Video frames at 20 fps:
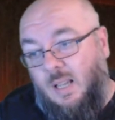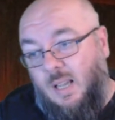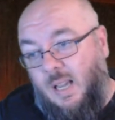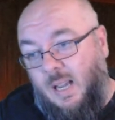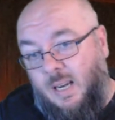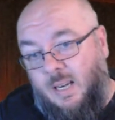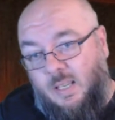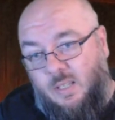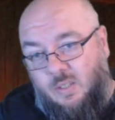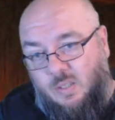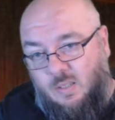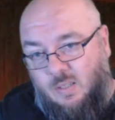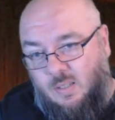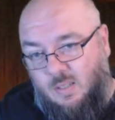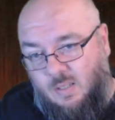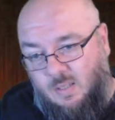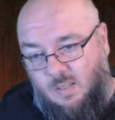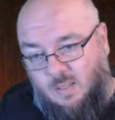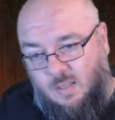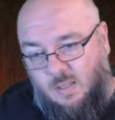And it's,
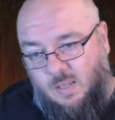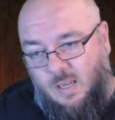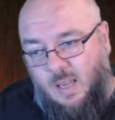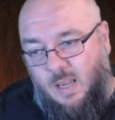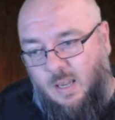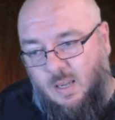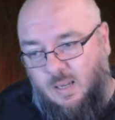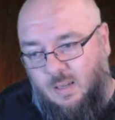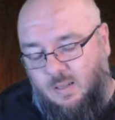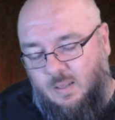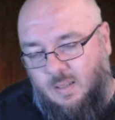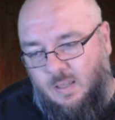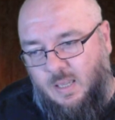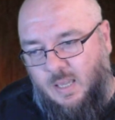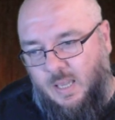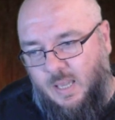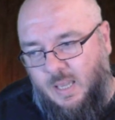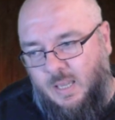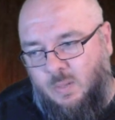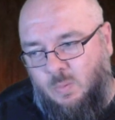yeah,
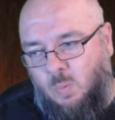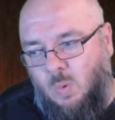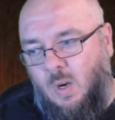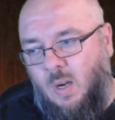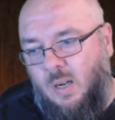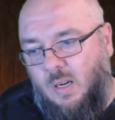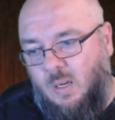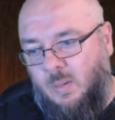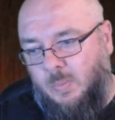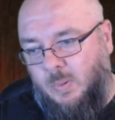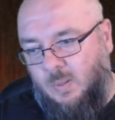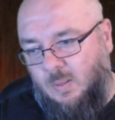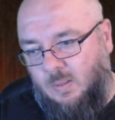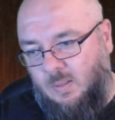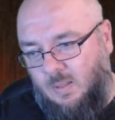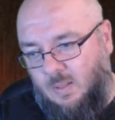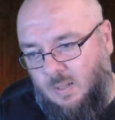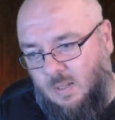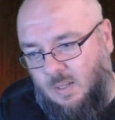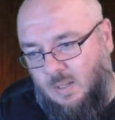it is
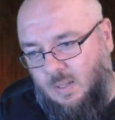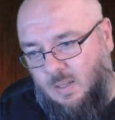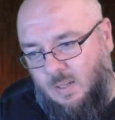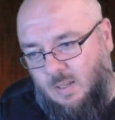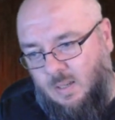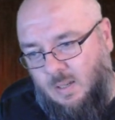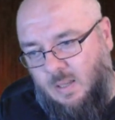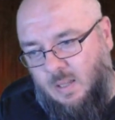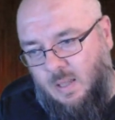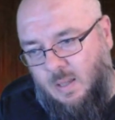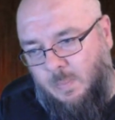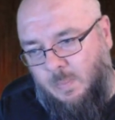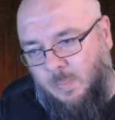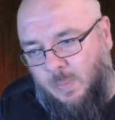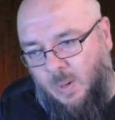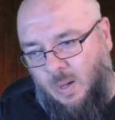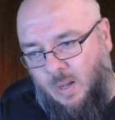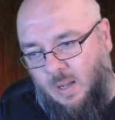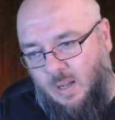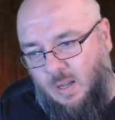workable
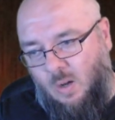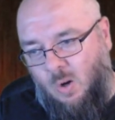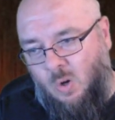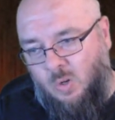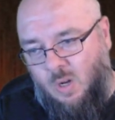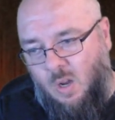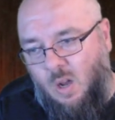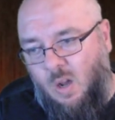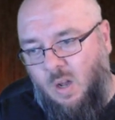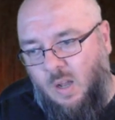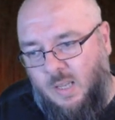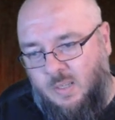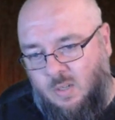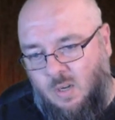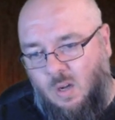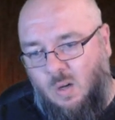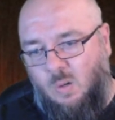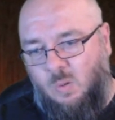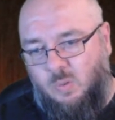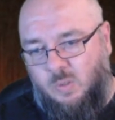but as a as a
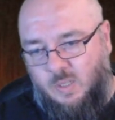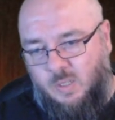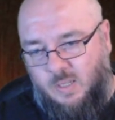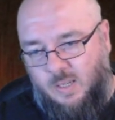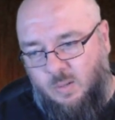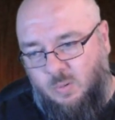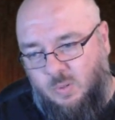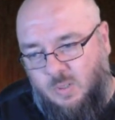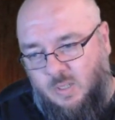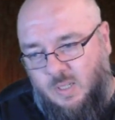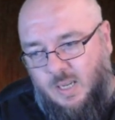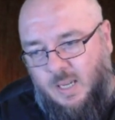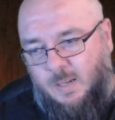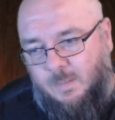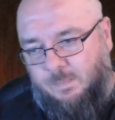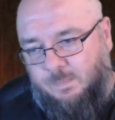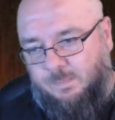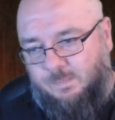whole skill set,